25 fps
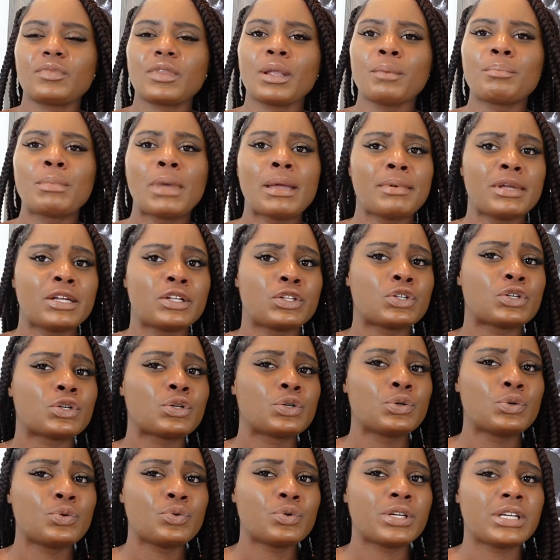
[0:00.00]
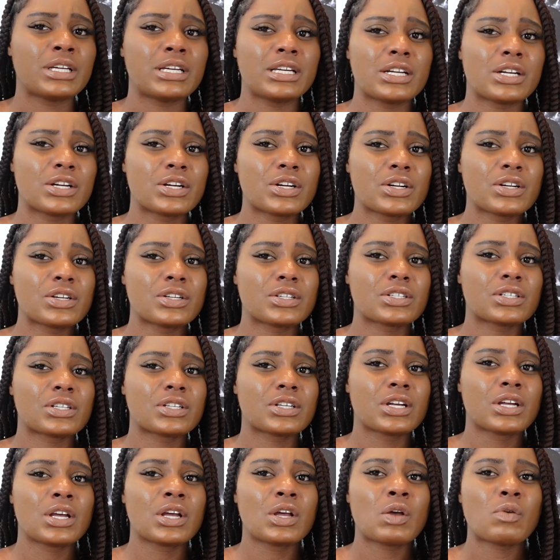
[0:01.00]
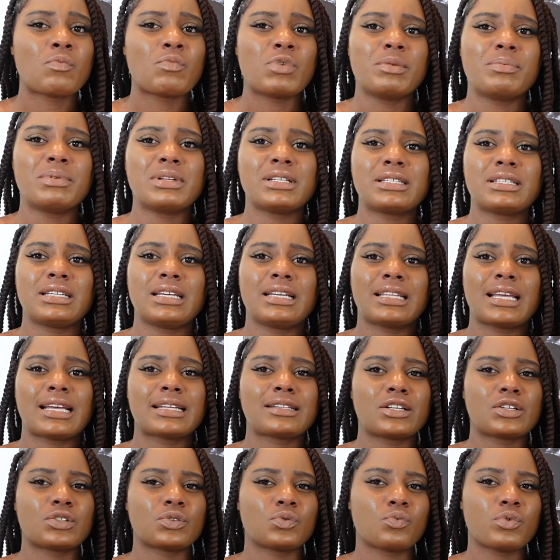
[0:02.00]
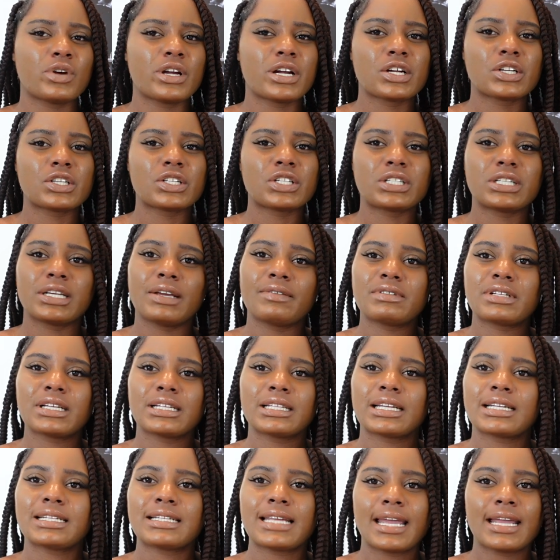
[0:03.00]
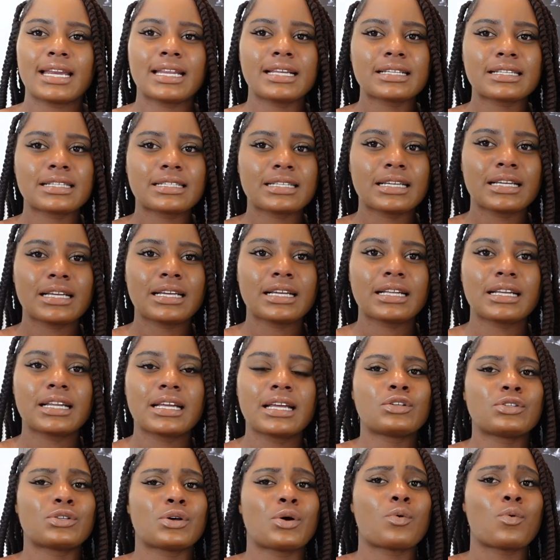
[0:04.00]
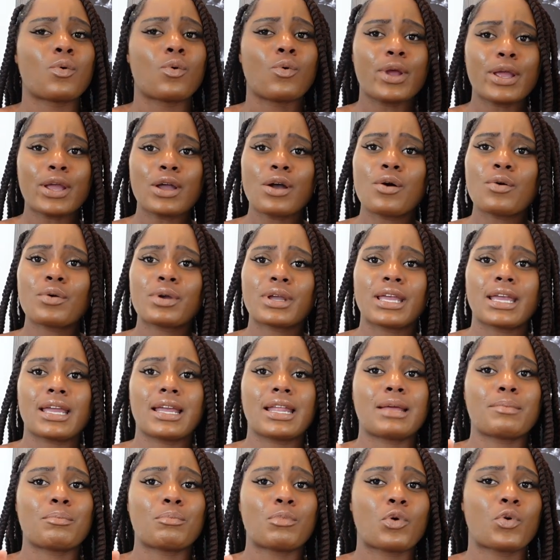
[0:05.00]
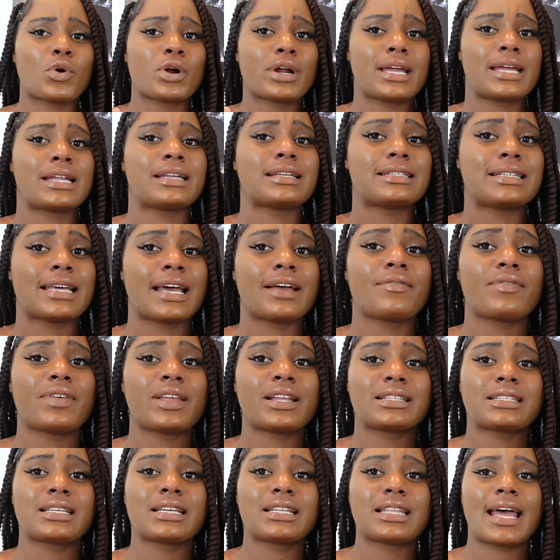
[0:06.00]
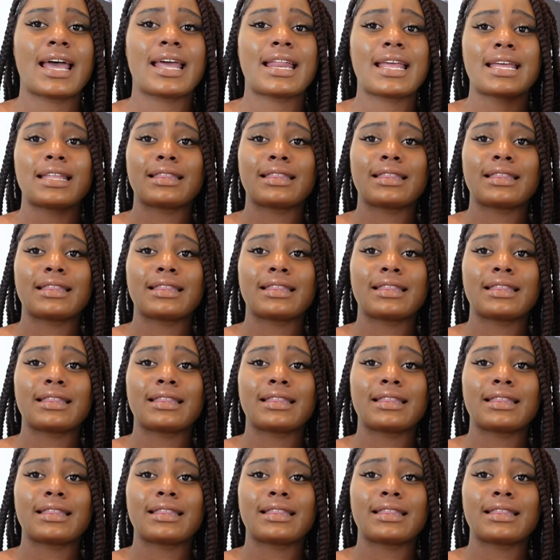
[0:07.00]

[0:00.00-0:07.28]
maybe 2 years, we've been seeing like this weird shift in the dating scene. So we're gonna get more in depth into that